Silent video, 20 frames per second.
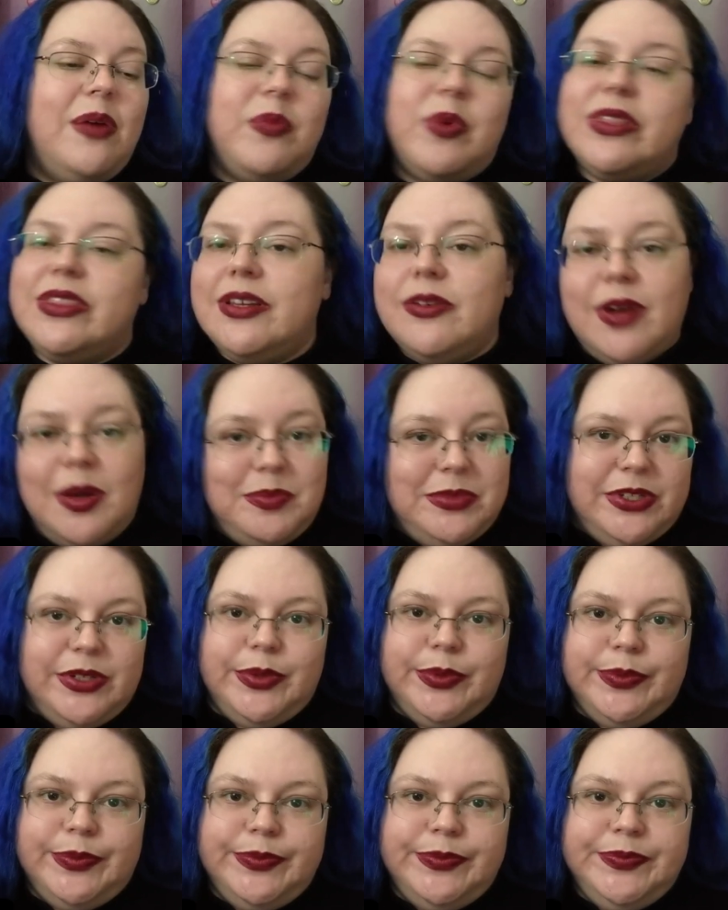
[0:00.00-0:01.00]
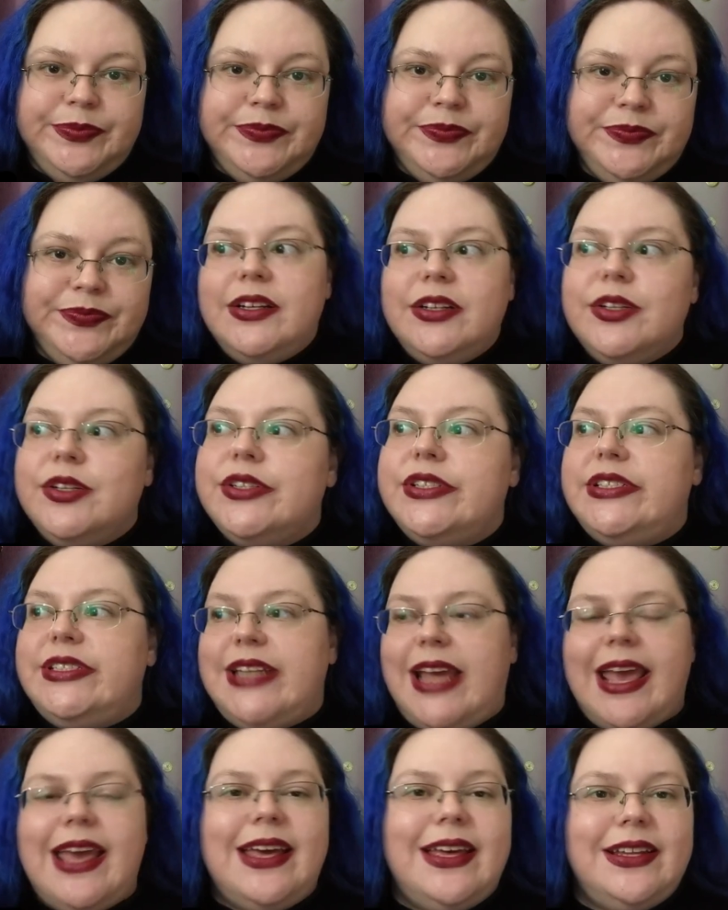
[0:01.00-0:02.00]
and what they're up to.
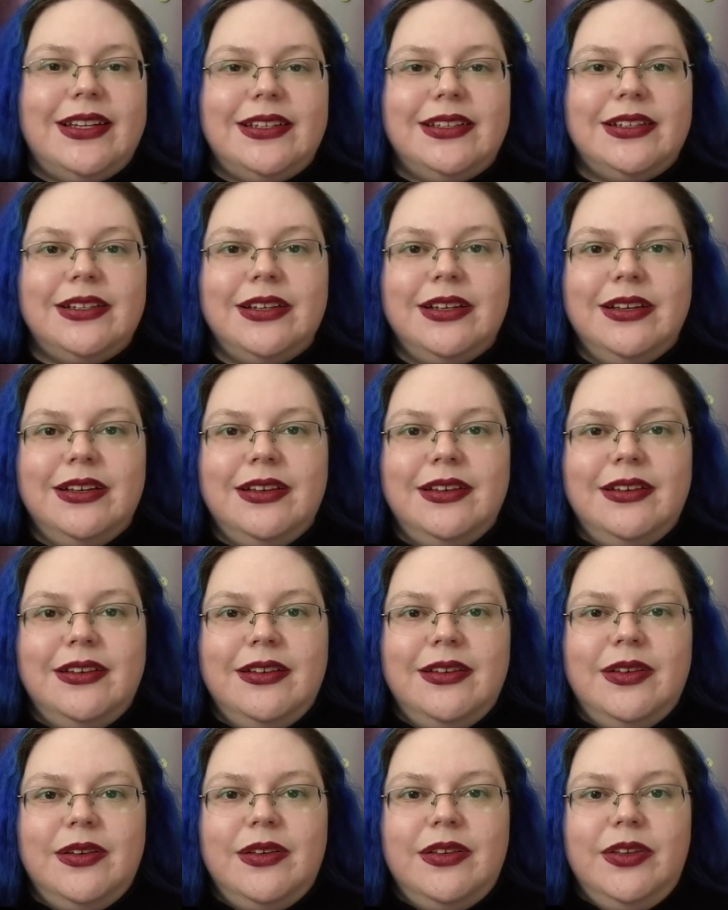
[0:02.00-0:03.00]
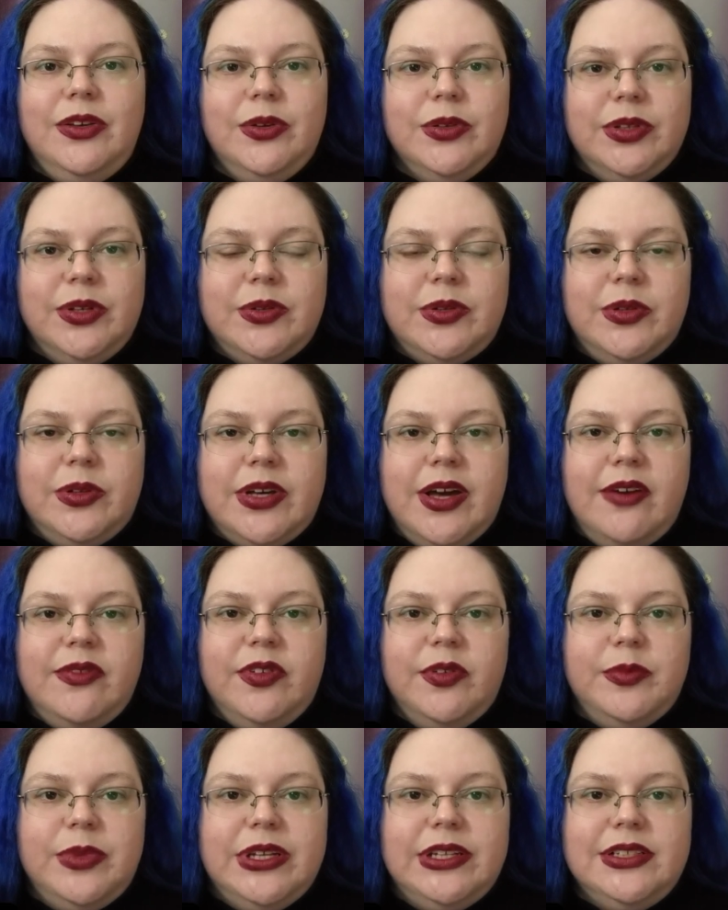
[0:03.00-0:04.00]
Understand your local
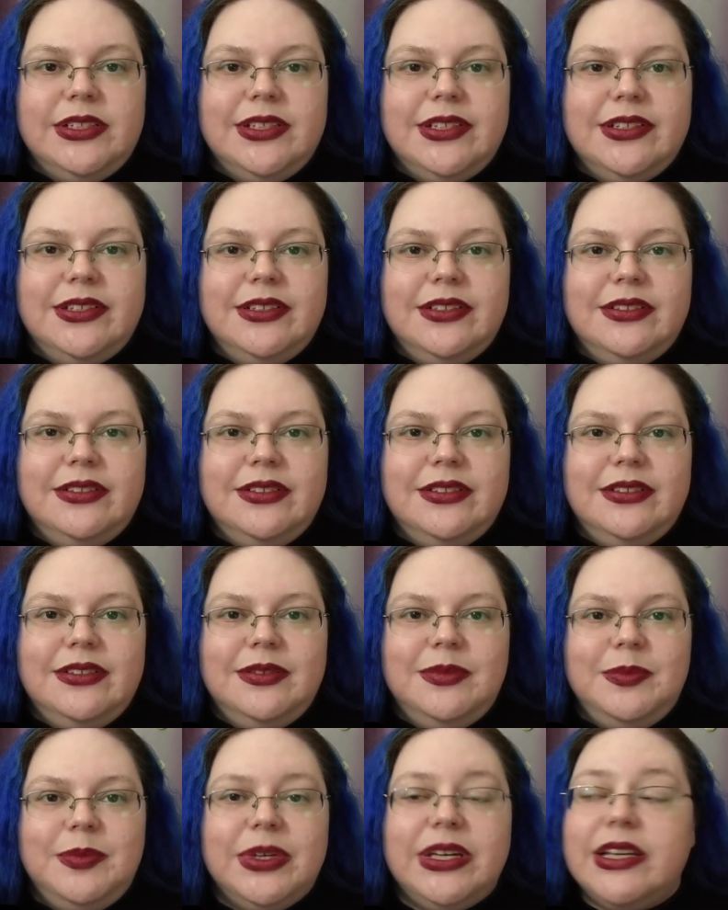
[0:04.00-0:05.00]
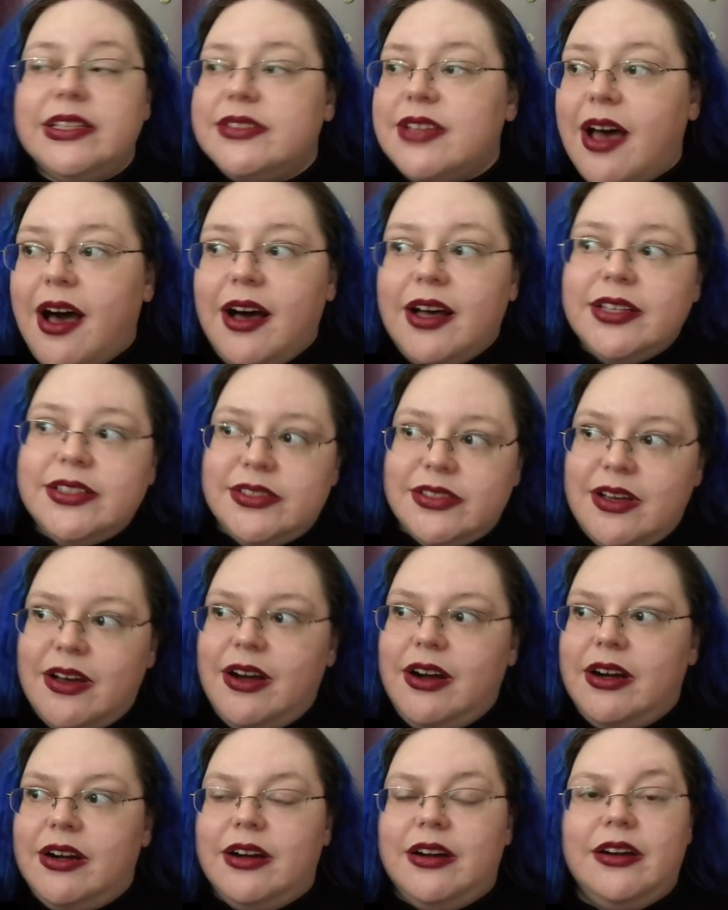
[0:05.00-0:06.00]
government, because odds
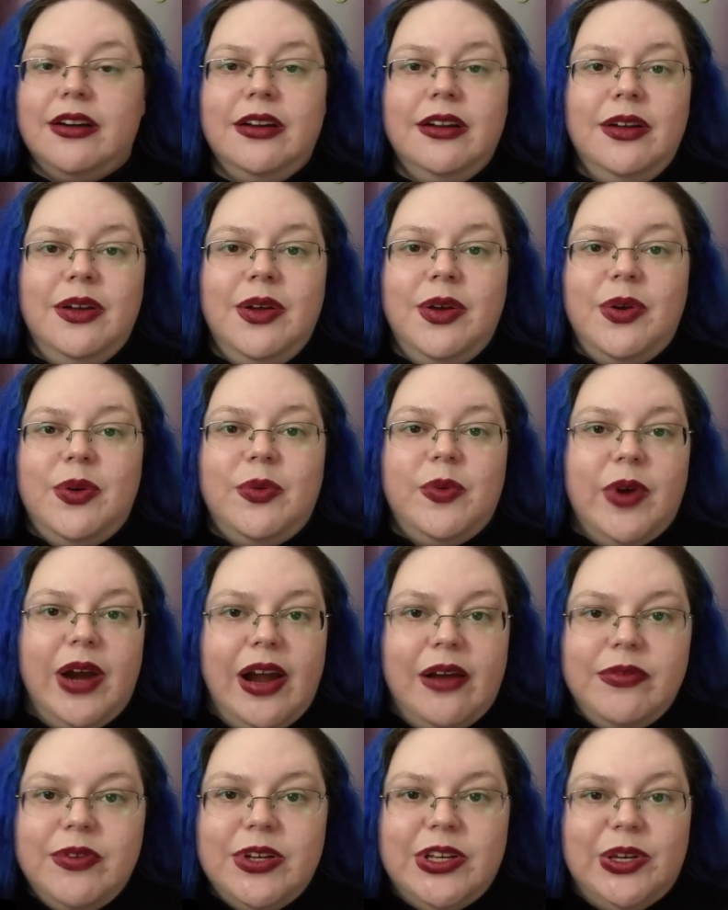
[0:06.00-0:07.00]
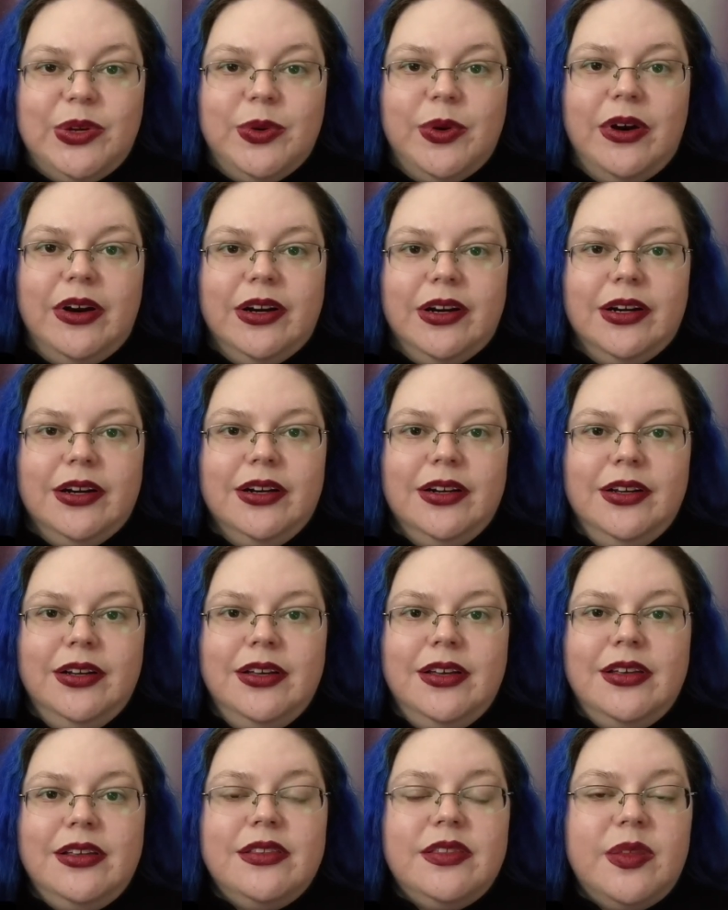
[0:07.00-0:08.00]
are, wherever you are,
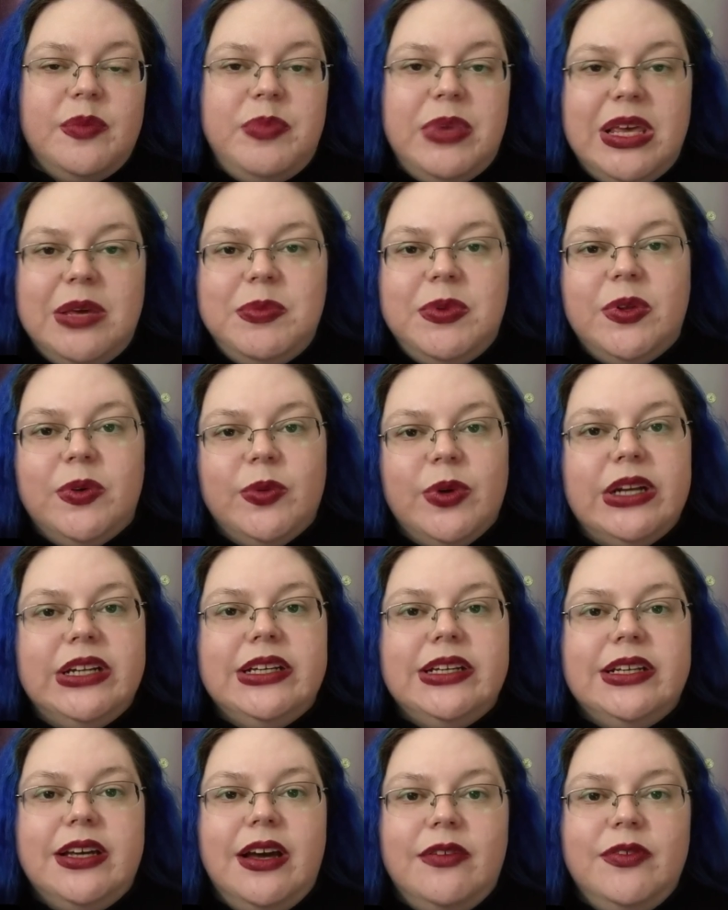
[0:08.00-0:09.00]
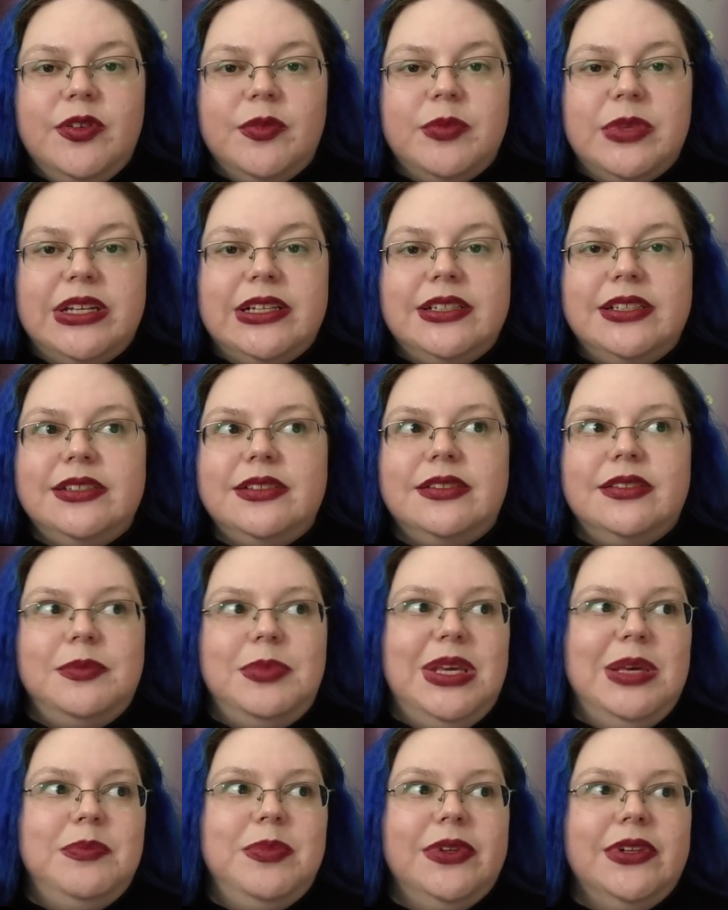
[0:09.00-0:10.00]
the people running government, the
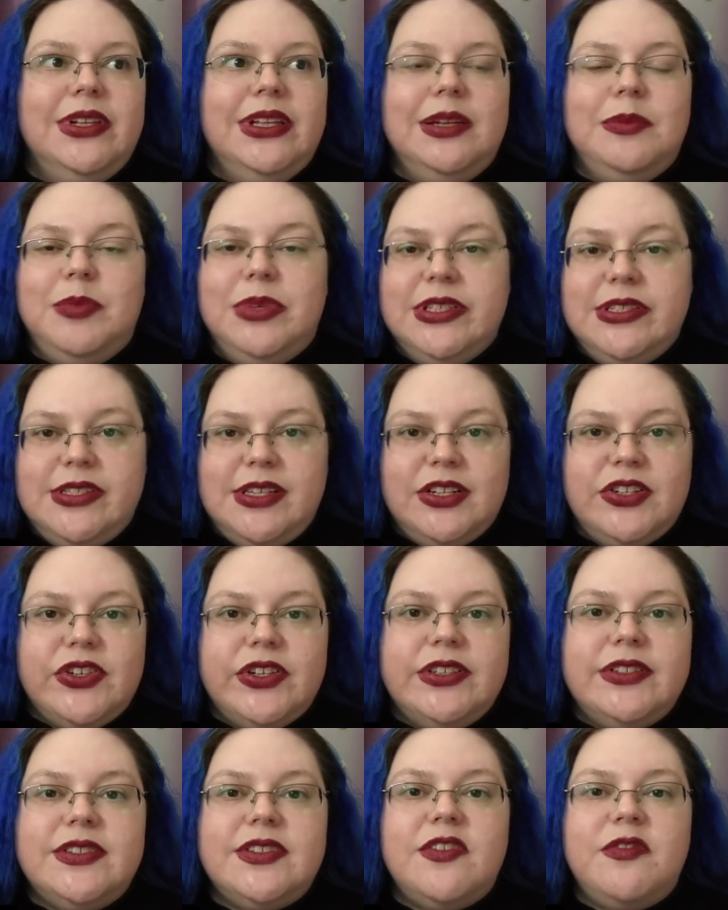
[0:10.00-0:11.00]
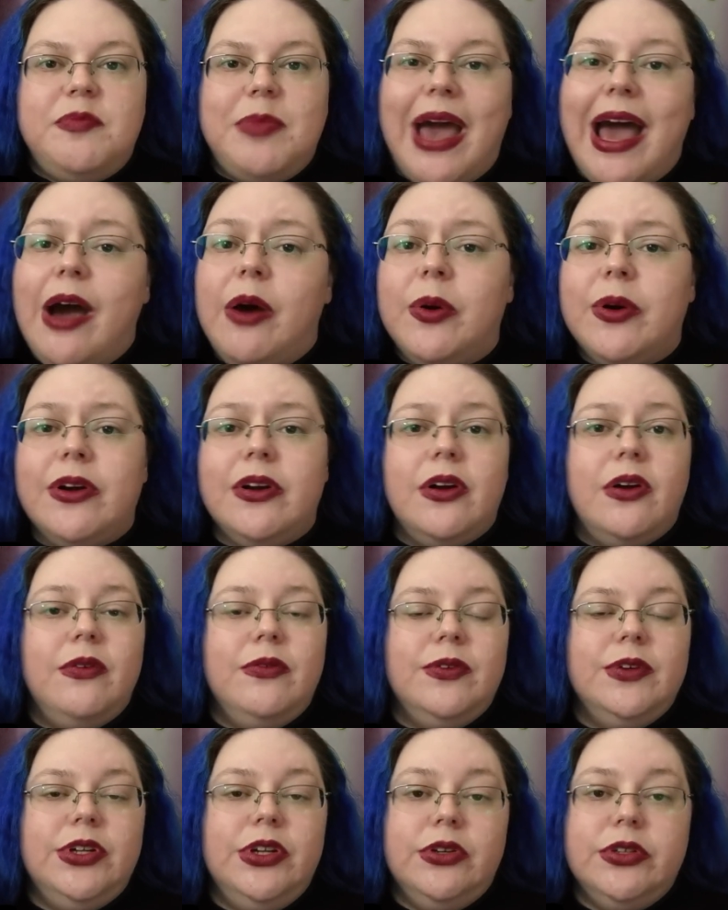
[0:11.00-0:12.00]
people in positions of power
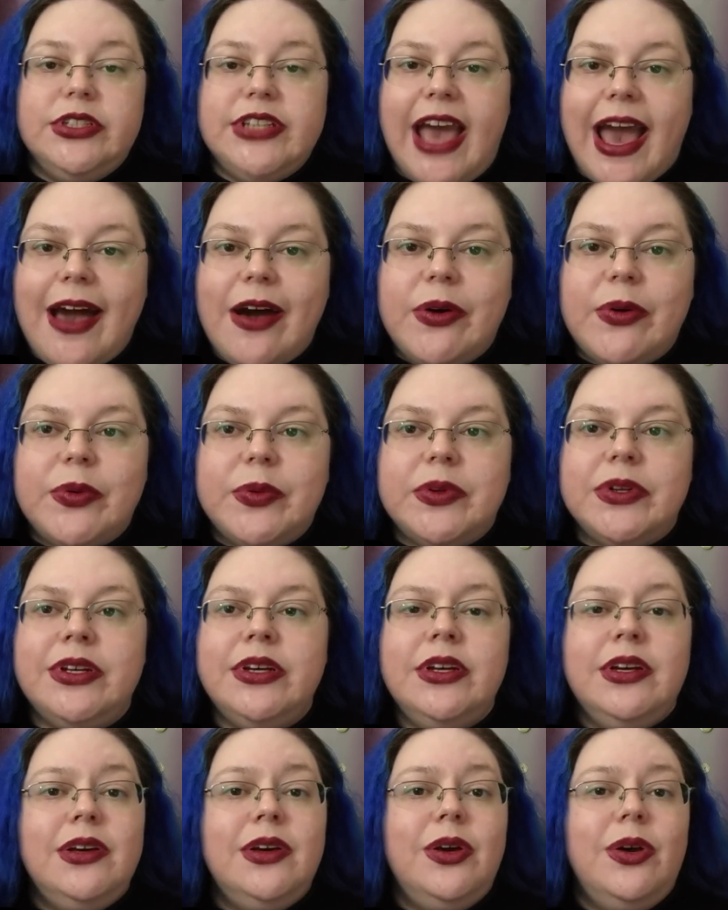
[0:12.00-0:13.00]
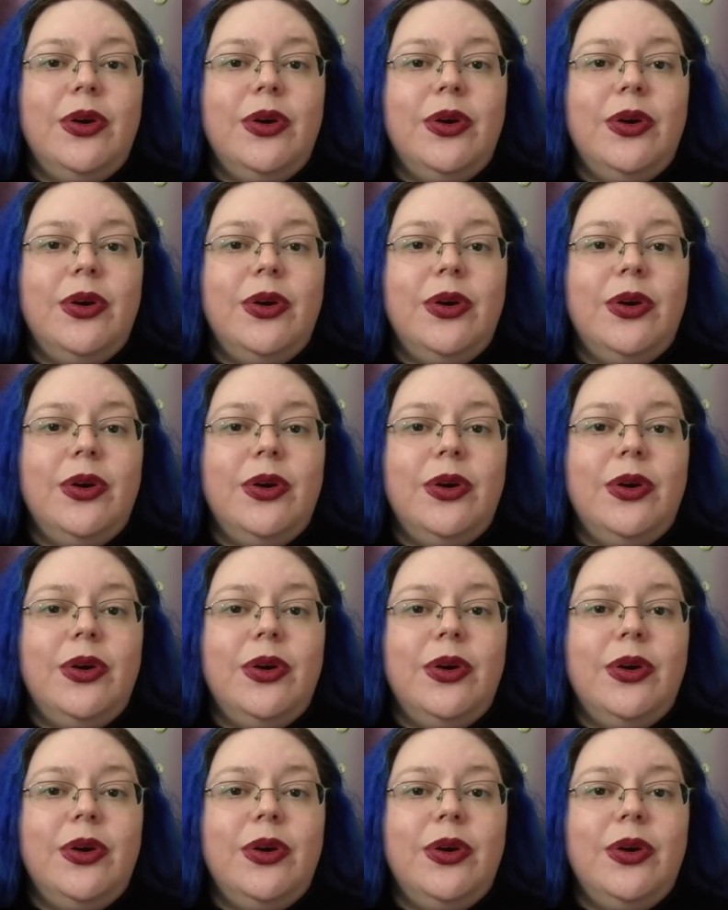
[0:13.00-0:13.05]
over your town,